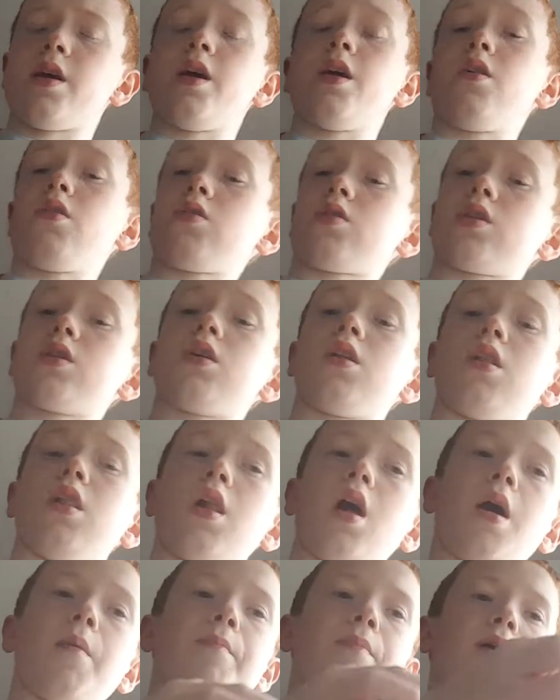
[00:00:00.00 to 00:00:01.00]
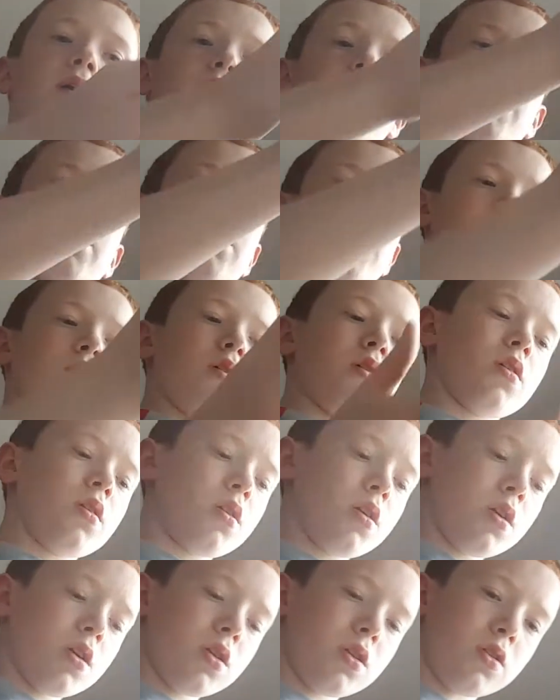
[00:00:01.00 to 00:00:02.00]
it looks a lot better.
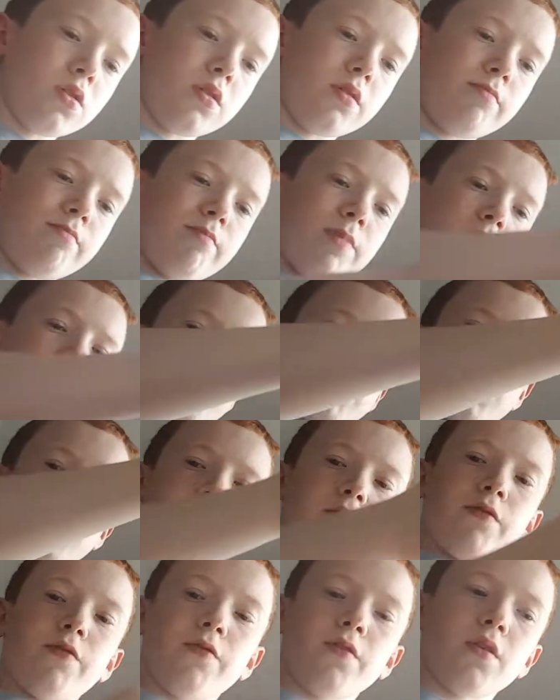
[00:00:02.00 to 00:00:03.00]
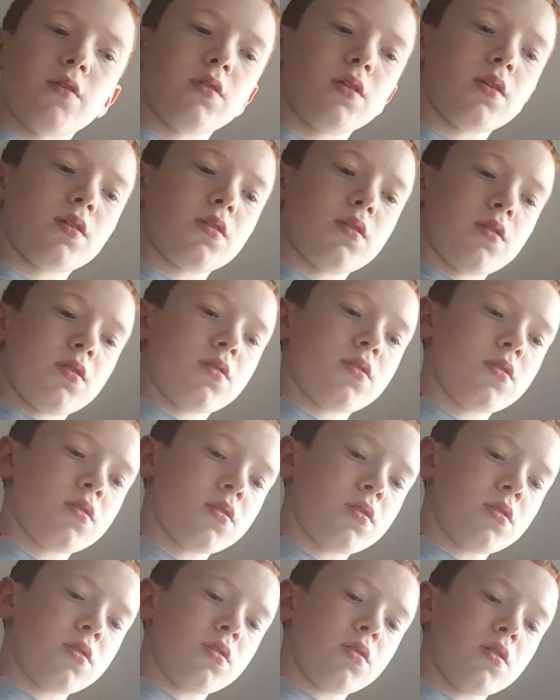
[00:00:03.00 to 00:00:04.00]
So let me just fold it.
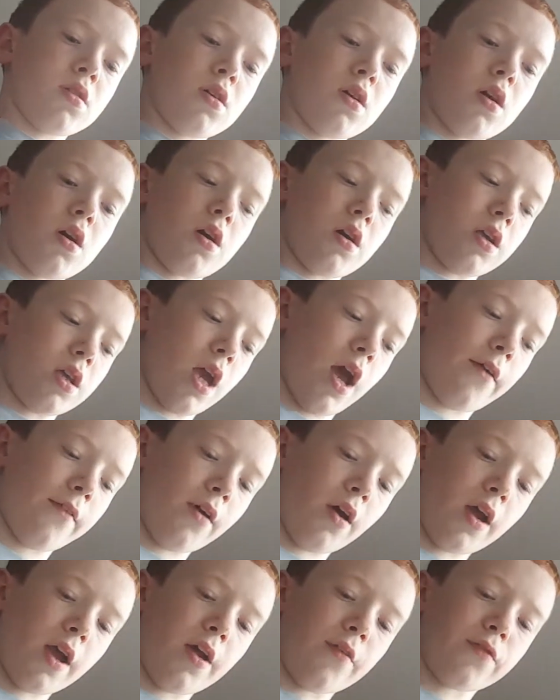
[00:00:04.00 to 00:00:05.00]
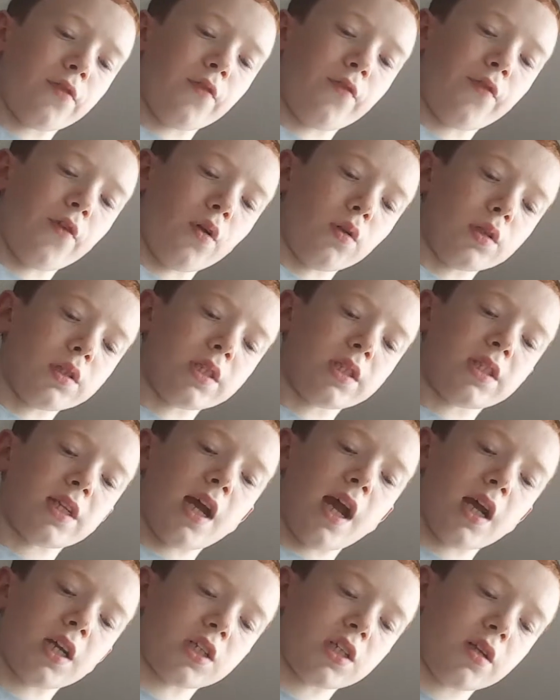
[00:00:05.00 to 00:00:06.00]
Yeah, I have to fold it to
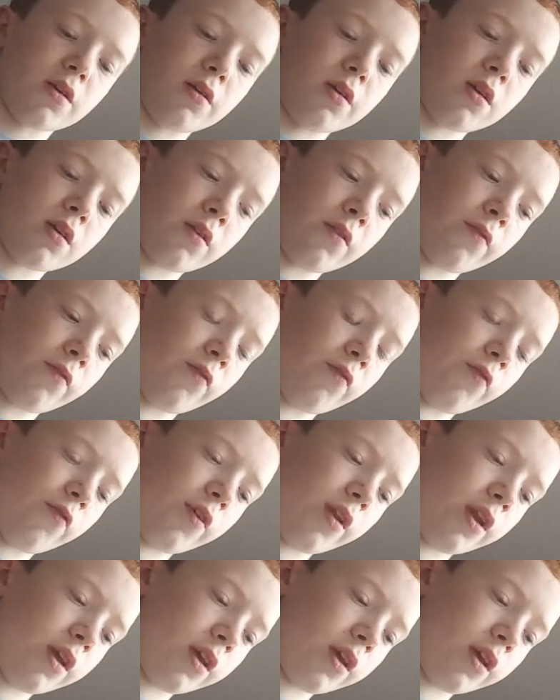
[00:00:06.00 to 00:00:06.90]
actually fit